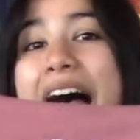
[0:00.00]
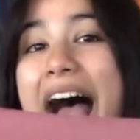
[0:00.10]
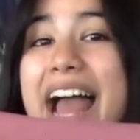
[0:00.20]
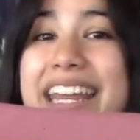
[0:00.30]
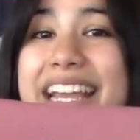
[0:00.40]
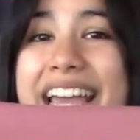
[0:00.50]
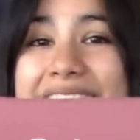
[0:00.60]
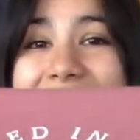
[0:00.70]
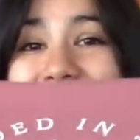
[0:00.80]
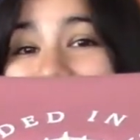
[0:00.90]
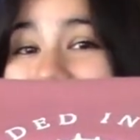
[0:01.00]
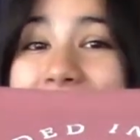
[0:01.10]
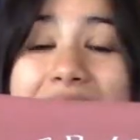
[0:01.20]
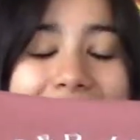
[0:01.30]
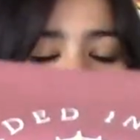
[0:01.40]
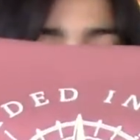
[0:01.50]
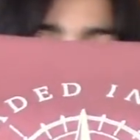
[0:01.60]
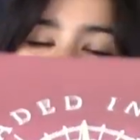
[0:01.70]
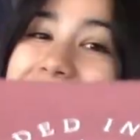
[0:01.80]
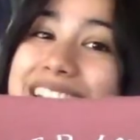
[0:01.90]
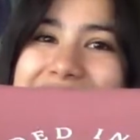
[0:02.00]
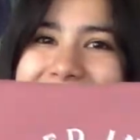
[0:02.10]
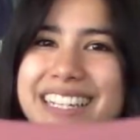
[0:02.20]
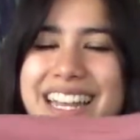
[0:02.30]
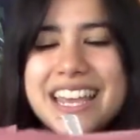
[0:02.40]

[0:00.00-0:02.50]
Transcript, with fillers: heading in the divine direction.